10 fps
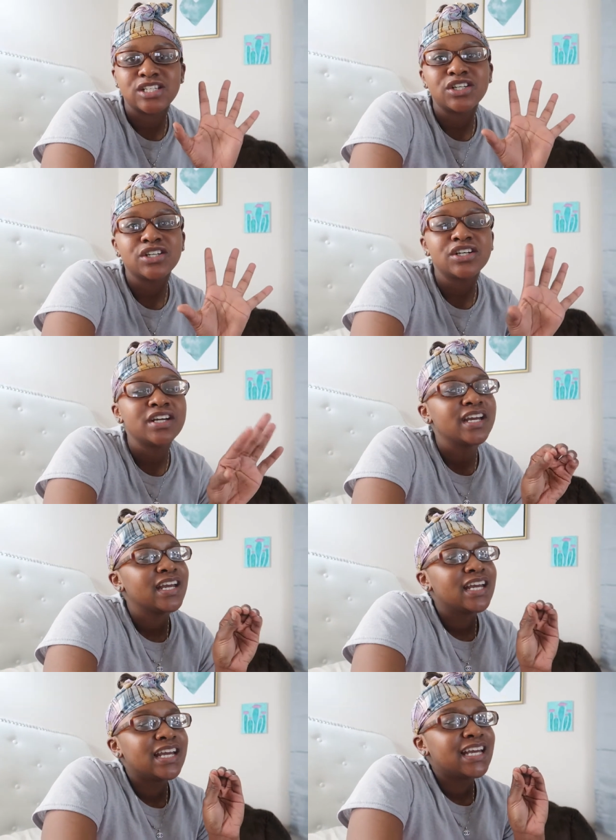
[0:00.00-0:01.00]
year
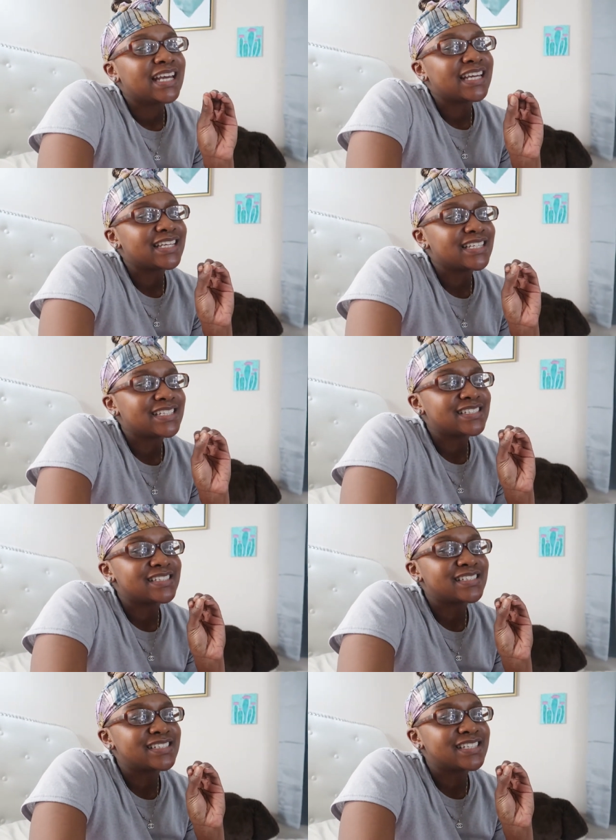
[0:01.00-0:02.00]
is,